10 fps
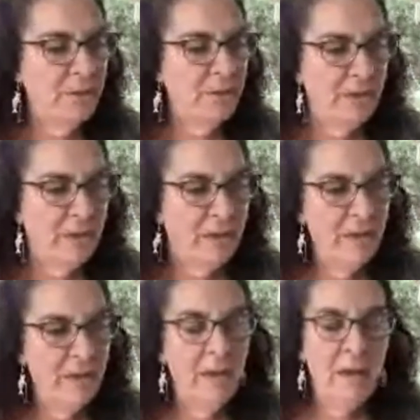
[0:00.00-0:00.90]
because of
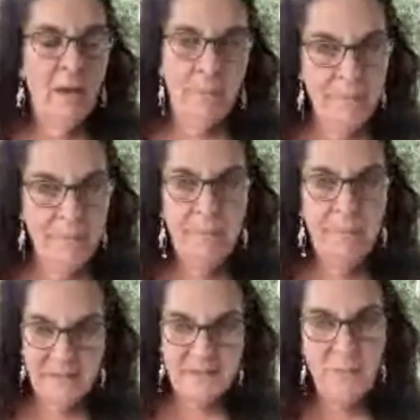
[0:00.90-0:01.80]
my
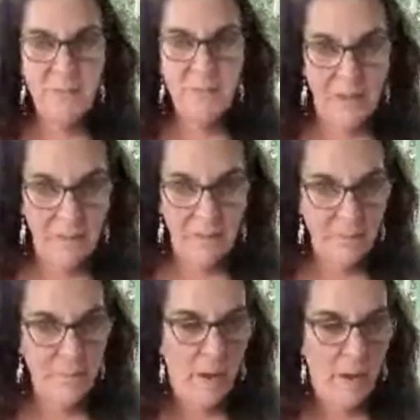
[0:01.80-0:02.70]
bodywork background, I
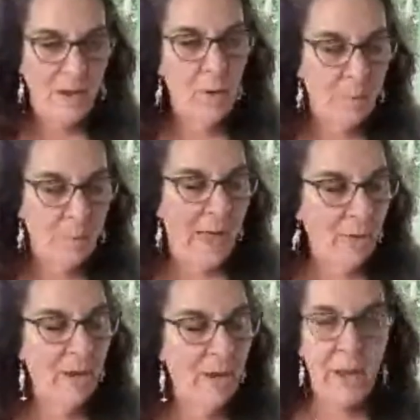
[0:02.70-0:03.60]
was working with
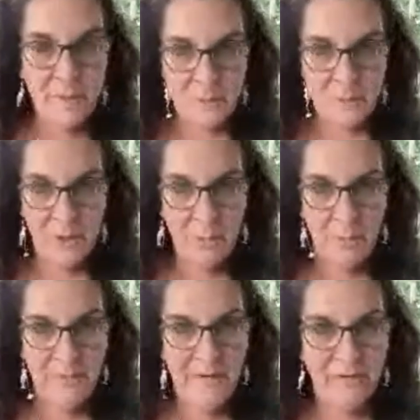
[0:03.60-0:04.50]
professional athletes,
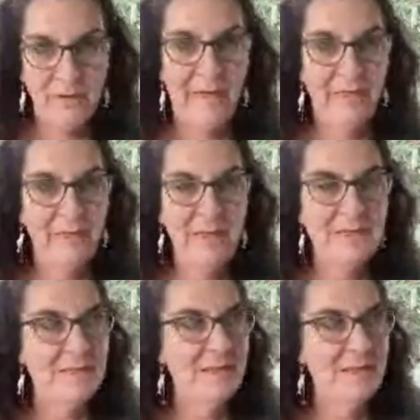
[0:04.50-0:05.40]
and I was in the NFL
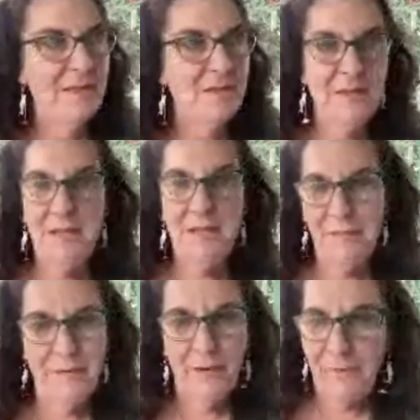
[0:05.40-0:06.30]
for a very long
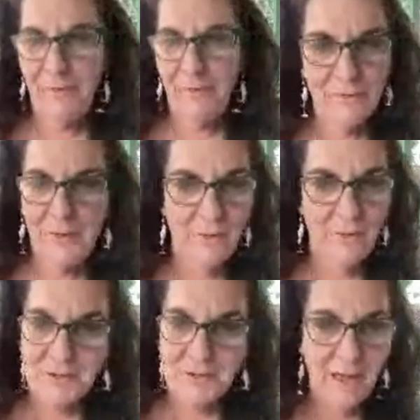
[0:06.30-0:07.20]
time.
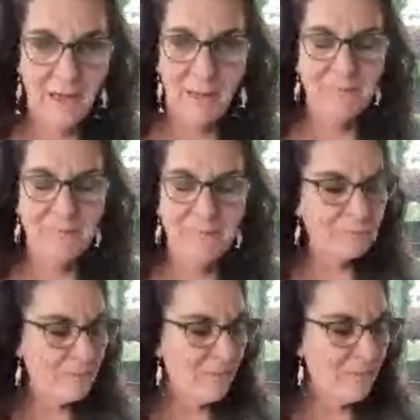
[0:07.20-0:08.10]
And
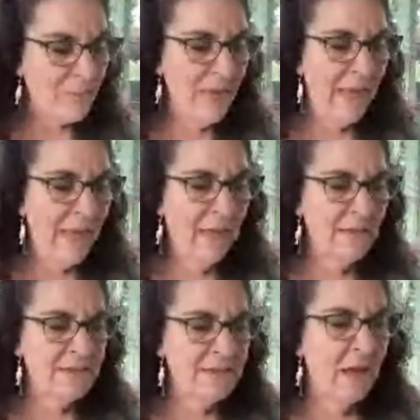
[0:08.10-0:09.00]
through
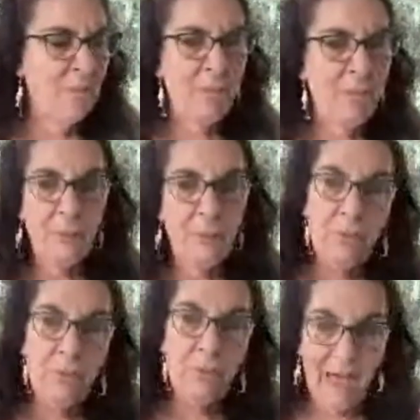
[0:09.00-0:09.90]
that,
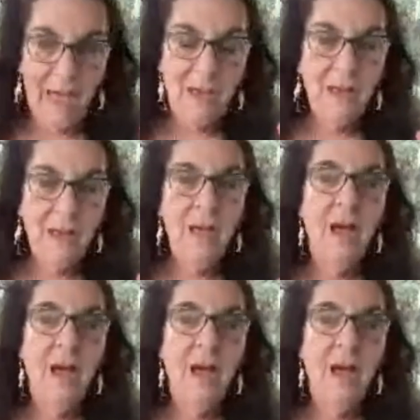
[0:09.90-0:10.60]
I